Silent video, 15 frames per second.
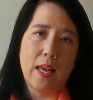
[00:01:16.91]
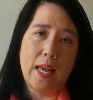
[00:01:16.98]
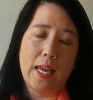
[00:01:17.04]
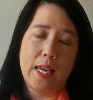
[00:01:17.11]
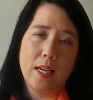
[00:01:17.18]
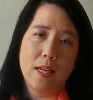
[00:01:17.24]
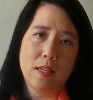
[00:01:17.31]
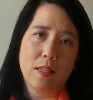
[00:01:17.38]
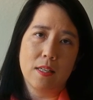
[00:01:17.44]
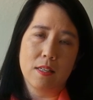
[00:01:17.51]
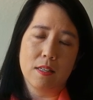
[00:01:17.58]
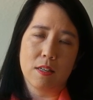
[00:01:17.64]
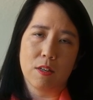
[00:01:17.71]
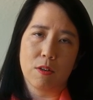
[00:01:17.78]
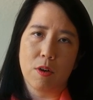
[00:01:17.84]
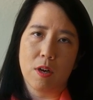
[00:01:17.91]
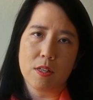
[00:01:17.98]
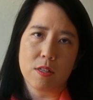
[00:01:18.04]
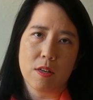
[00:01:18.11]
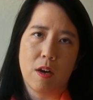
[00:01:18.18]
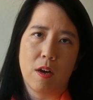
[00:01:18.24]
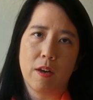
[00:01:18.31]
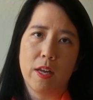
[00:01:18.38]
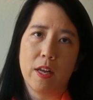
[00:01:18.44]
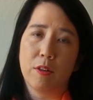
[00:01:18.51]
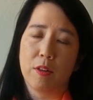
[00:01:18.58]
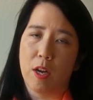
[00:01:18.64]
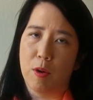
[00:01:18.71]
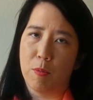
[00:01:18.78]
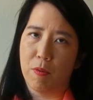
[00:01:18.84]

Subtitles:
and across all healthcare